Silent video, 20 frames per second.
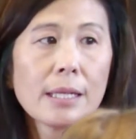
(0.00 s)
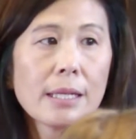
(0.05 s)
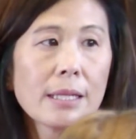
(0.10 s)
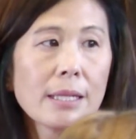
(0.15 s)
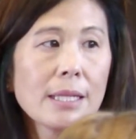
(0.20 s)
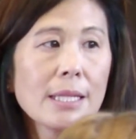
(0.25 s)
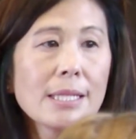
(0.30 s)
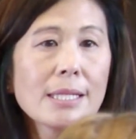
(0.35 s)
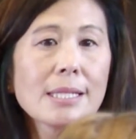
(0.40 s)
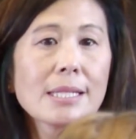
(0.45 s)

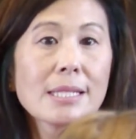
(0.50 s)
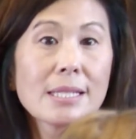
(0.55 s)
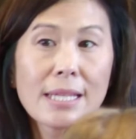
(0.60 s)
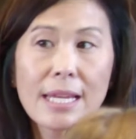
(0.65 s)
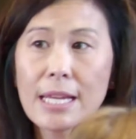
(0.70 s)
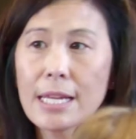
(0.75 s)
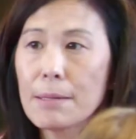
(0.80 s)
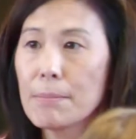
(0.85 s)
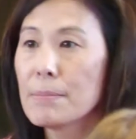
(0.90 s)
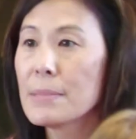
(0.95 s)
this
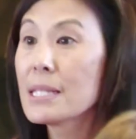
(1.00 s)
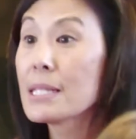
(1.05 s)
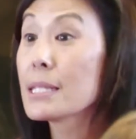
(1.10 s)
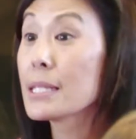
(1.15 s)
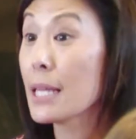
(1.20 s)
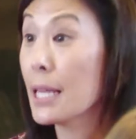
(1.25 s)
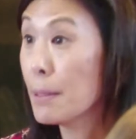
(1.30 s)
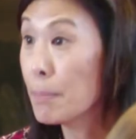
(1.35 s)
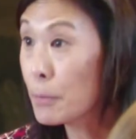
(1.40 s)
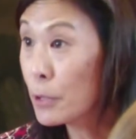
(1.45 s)
same
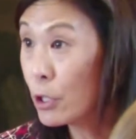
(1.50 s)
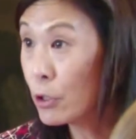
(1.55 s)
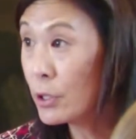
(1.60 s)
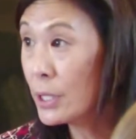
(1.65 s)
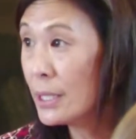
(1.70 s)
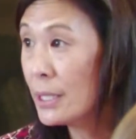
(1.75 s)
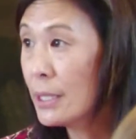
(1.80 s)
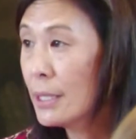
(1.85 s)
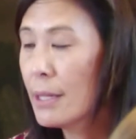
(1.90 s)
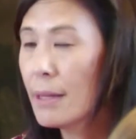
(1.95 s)

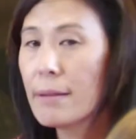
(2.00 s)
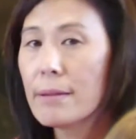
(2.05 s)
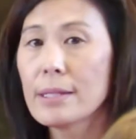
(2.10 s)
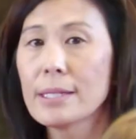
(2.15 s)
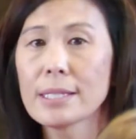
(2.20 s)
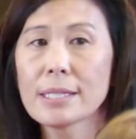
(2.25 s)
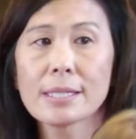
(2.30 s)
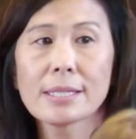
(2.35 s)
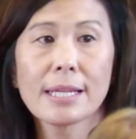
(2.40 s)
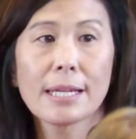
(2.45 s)
scapegoating,
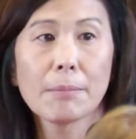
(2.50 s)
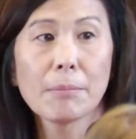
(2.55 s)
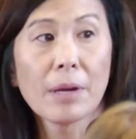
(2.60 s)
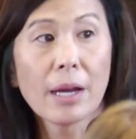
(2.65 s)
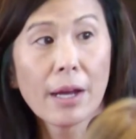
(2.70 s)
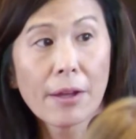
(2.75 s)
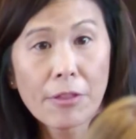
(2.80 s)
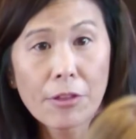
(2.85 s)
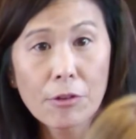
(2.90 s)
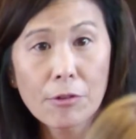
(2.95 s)
this same
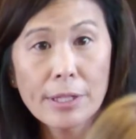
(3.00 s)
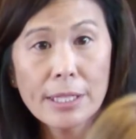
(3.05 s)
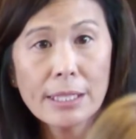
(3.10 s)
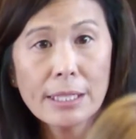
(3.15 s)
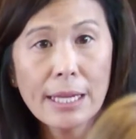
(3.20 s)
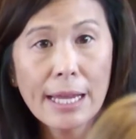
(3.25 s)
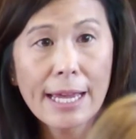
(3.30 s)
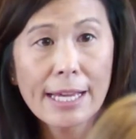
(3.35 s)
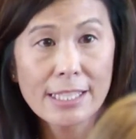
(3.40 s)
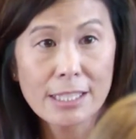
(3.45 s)

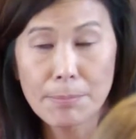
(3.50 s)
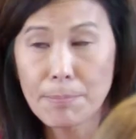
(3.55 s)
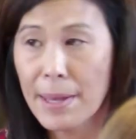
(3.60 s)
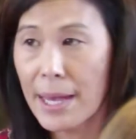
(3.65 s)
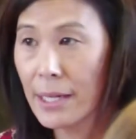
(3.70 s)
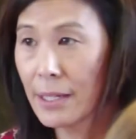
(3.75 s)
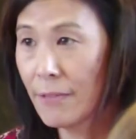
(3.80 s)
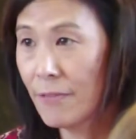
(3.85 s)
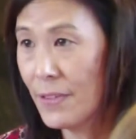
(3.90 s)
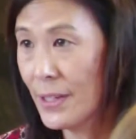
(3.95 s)
othering has
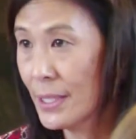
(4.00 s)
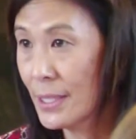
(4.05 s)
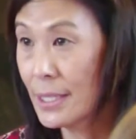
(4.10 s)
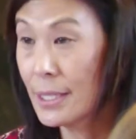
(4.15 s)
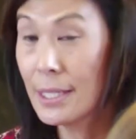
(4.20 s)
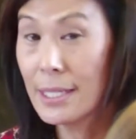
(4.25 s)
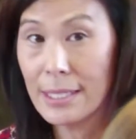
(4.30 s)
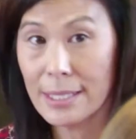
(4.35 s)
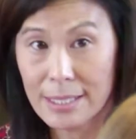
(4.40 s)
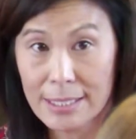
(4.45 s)

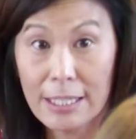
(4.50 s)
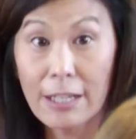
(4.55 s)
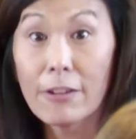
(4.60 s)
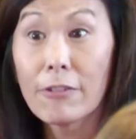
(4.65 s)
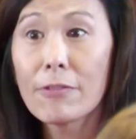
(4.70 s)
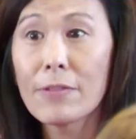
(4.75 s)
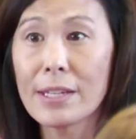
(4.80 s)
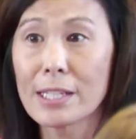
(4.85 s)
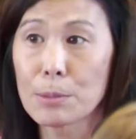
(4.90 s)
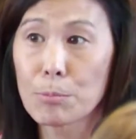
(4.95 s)
manifested
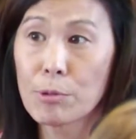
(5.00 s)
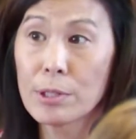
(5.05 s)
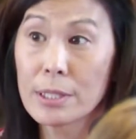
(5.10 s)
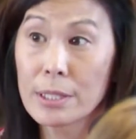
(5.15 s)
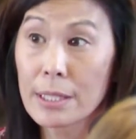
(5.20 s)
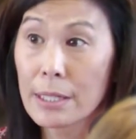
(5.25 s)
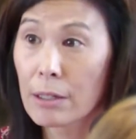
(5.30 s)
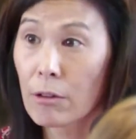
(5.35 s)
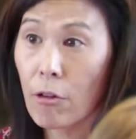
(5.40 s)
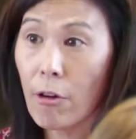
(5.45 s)
itself, as
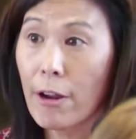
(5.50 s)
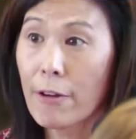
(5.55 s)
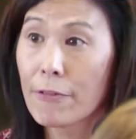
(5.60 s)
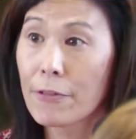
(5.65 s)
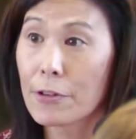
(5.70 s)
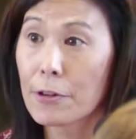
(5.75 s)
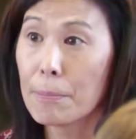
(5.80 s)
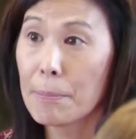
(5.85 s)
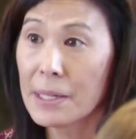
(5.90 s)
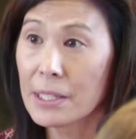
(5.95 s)
President
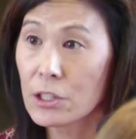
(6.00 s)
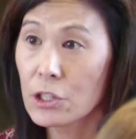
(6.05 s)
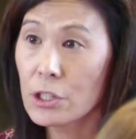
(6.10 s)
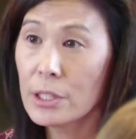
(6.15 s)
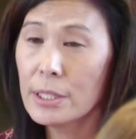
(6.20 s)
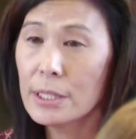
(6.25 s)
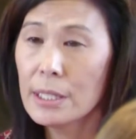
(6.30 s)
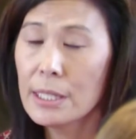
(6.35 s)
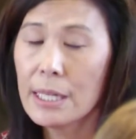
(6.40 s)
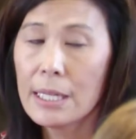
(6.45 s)
Crawford
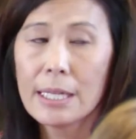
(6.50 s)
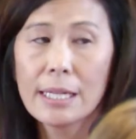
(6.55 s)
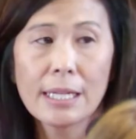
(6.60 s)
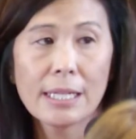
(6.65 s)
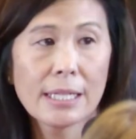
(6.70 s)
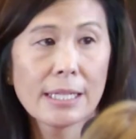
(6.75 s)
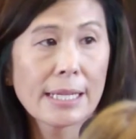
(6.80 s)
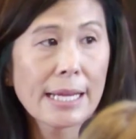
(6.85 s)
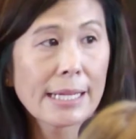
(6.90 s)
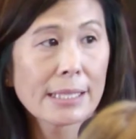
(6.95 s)
mentioned,
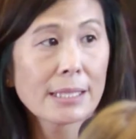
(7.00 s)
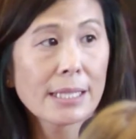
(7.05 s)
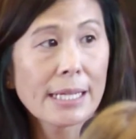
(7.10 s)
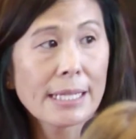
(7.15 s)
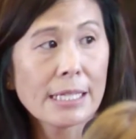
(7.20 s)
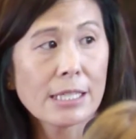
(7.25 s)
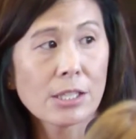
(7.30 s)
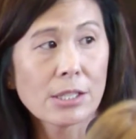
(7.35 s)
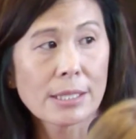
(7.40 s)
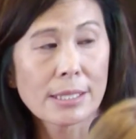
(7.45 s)
in
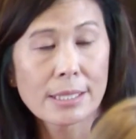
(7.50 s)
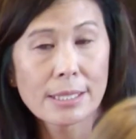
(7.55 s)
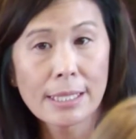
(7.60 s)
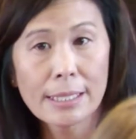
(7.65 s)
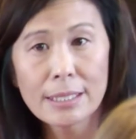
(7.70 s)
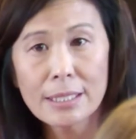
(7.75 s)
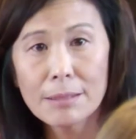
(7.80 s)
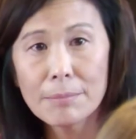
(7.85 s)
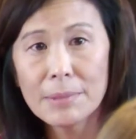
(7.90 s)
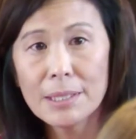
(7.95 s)
anti-Asian
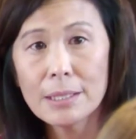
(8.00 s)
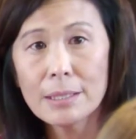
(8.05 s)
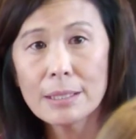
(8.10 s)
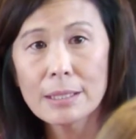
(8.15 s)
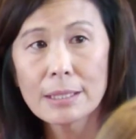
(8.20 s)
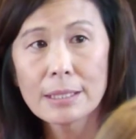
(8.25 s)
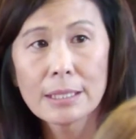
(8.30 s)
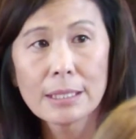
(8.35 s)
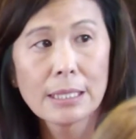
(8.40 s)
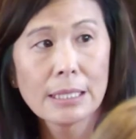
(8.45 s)

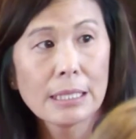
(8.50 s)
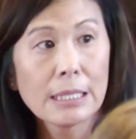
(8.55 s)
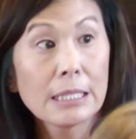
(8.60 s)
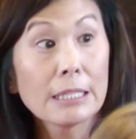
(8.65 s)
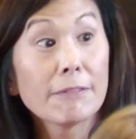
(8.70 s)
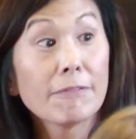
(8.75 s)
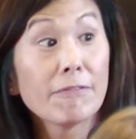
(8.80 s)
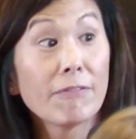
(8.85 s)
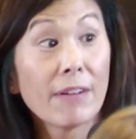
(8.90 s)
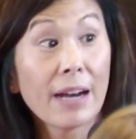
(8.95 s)
sentiment,
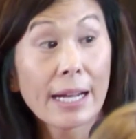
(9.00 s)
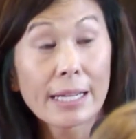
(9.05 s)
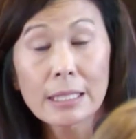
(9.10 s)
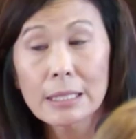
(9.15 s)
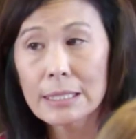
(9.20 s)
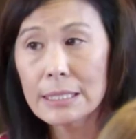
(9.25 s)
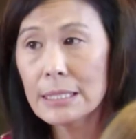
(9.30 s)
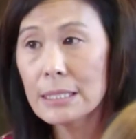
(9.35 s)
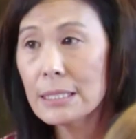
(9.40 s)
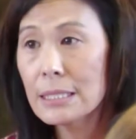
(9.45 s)
in
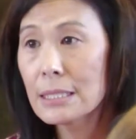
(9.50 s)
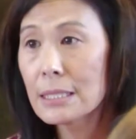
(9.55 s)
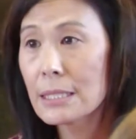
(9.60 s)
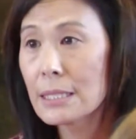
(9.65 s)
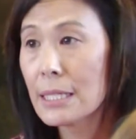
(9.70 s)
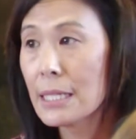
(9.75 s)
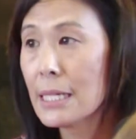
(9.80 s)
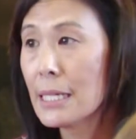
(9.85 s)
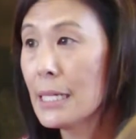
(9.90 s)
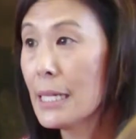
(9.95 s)
violence
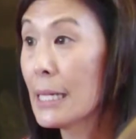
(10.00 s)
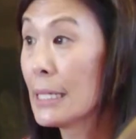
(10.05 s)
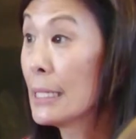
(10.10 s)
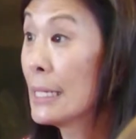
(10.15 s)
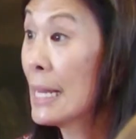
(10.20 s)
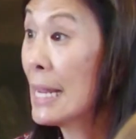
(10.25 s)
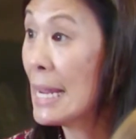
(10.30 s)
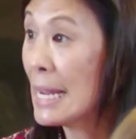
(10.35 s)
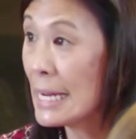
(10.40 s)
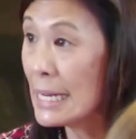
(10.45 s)
and
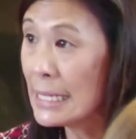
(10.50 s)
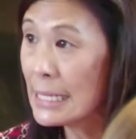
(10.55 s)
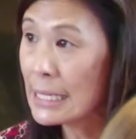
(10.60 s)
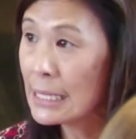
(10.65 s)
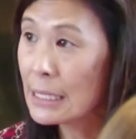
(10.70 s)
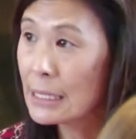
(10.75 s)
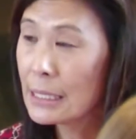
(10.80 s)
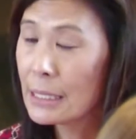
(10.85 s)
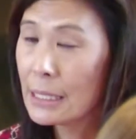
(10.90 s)
hate.